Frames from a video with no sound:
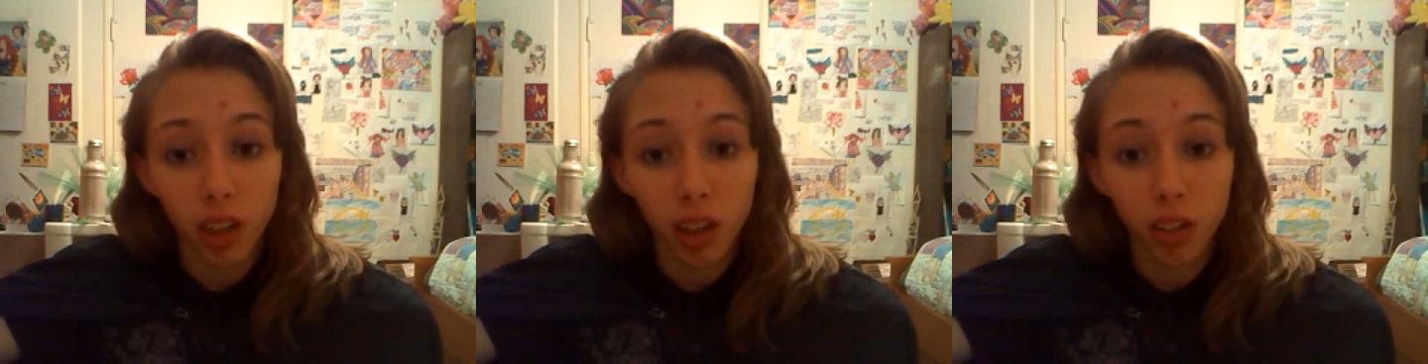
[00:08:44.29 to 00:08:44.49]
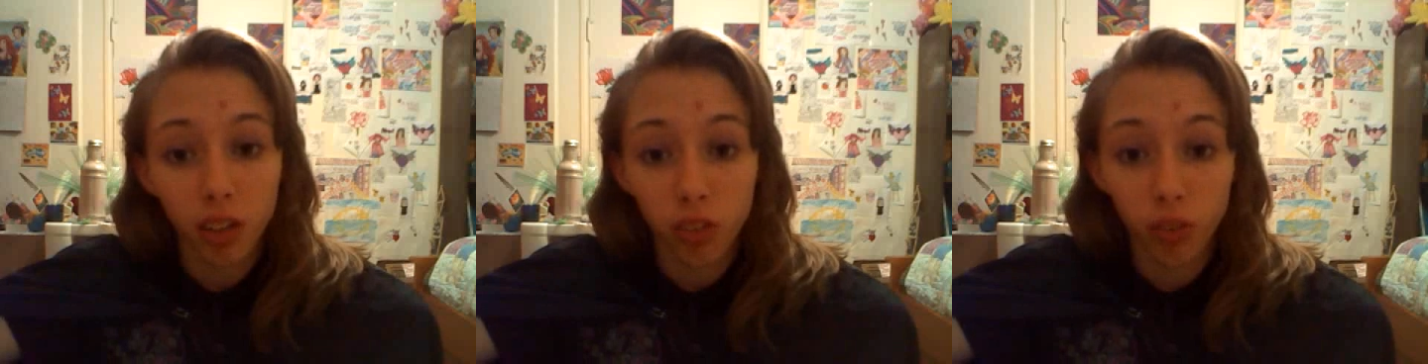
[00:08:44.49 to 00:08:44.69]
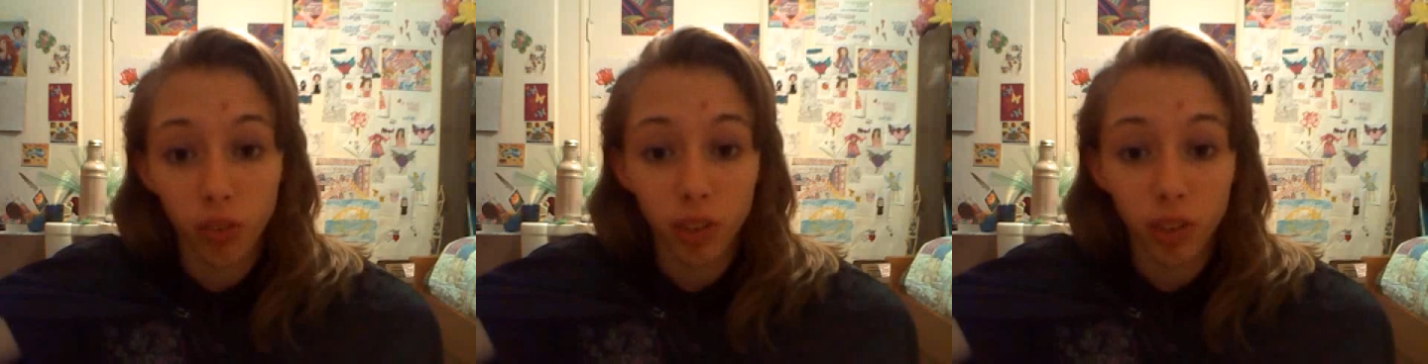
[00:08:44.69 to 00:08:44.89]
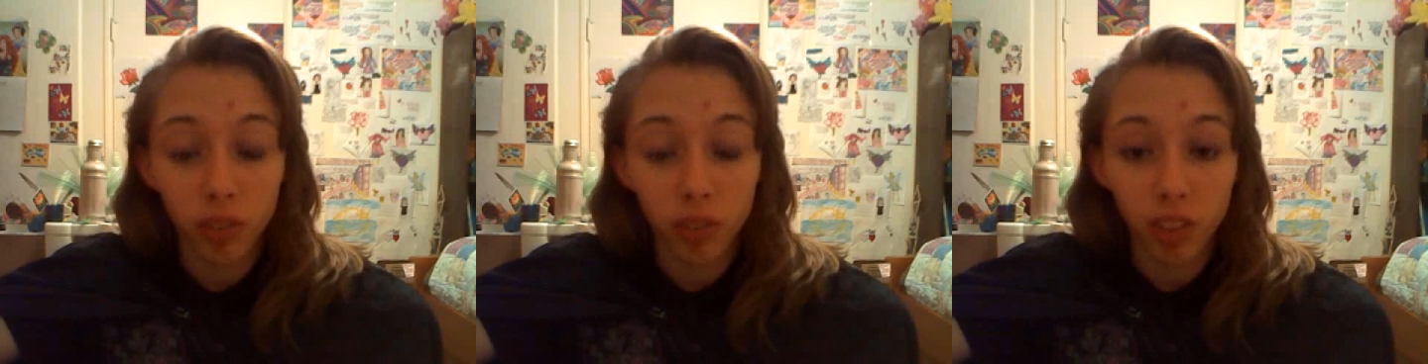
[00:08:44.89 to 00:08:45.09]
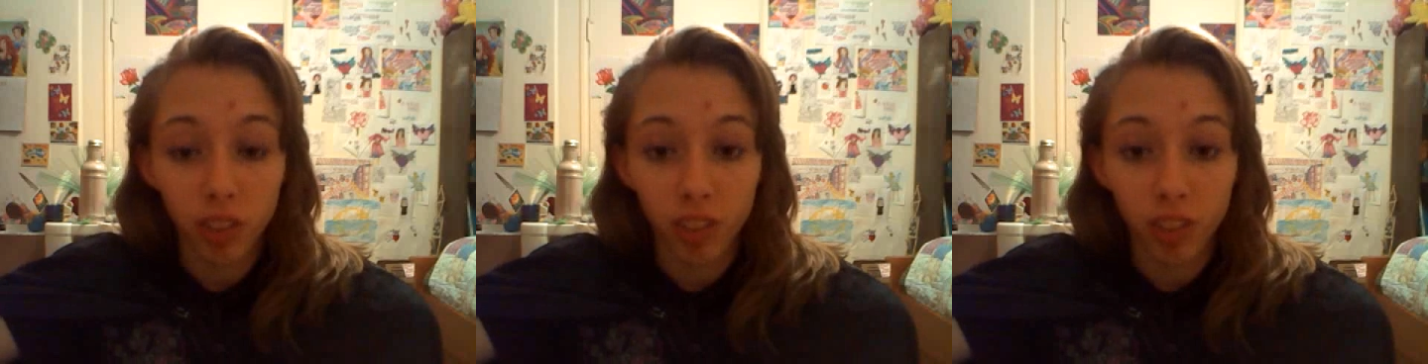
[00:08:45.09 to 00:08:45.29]
I do want
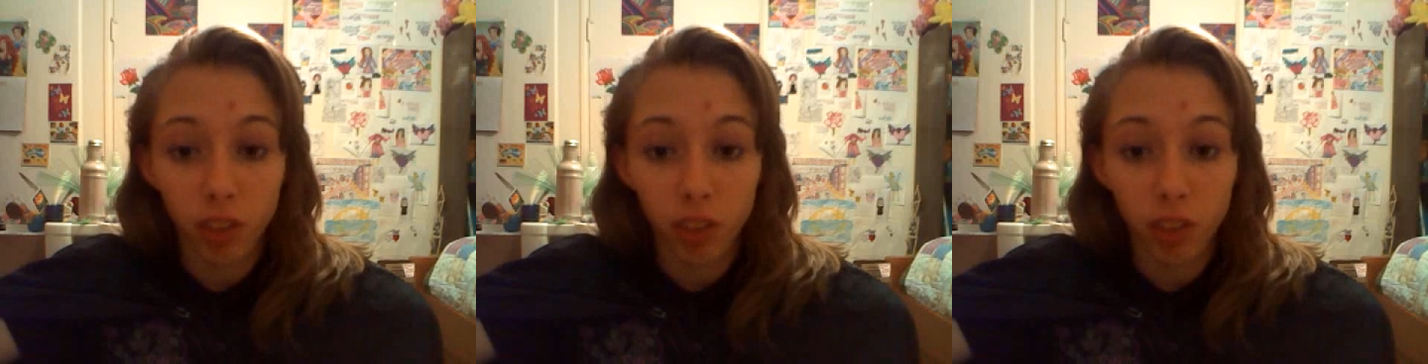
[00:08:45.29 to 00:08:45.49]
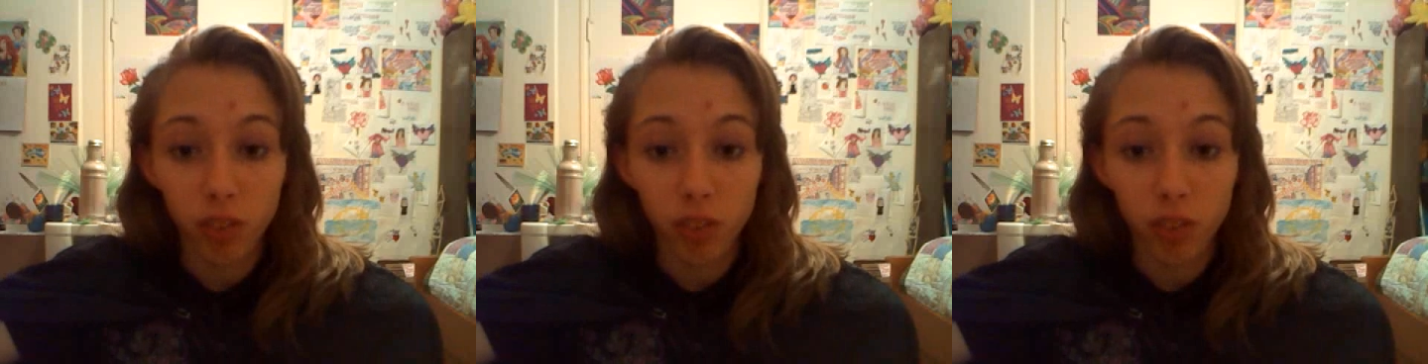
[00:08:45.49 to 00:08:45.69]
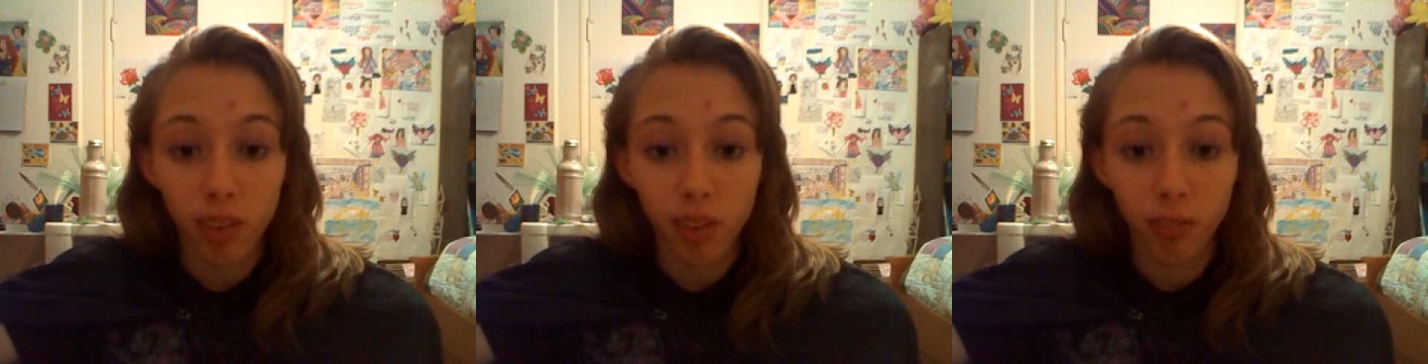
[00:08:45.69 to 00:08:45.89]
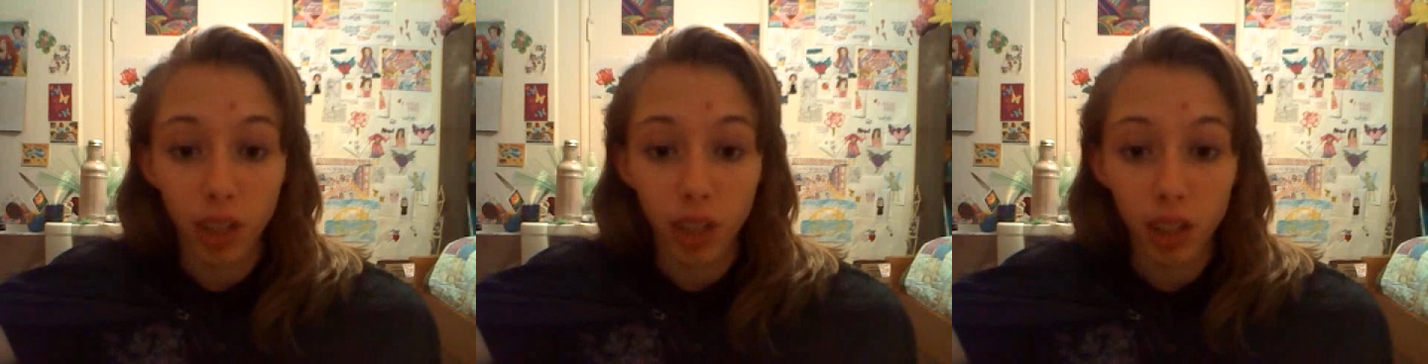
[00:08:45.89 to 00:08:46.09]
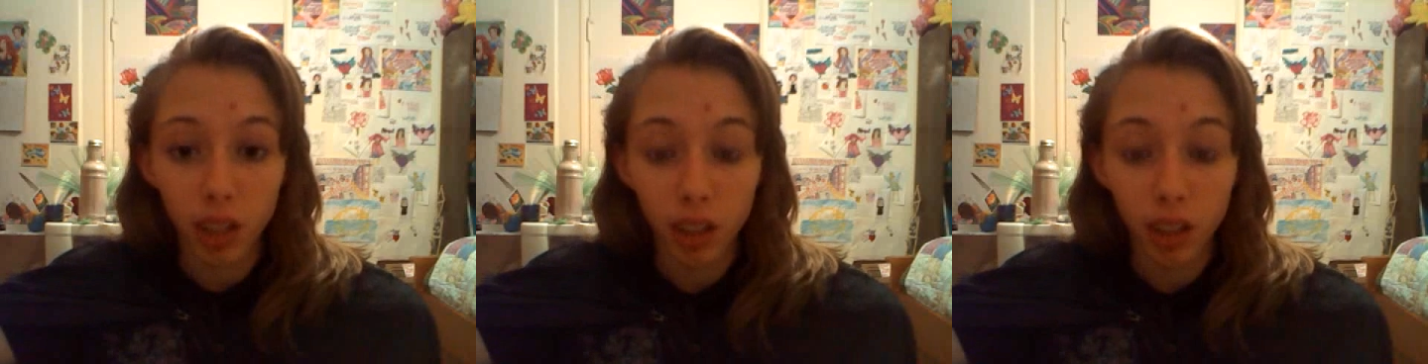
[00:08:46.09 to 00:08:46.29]
to be friends with
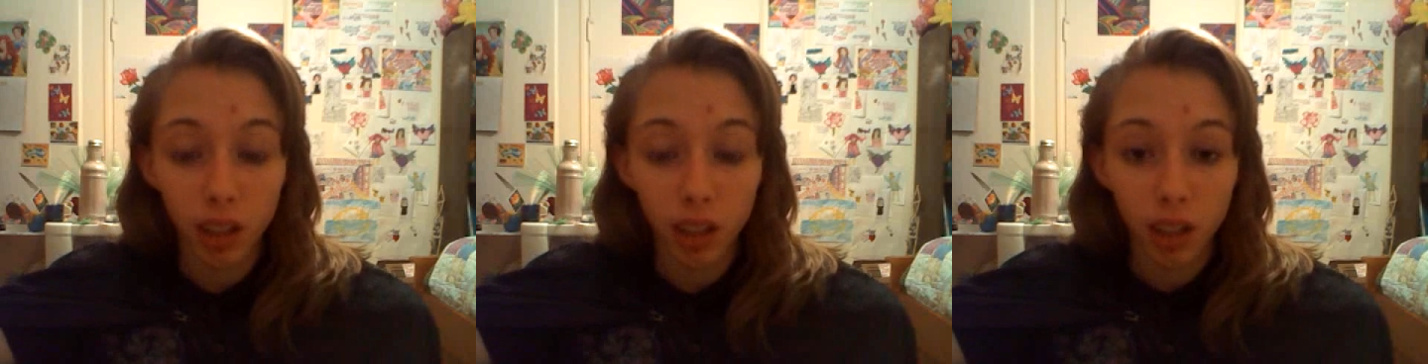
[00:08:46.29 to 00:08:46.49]
somebody.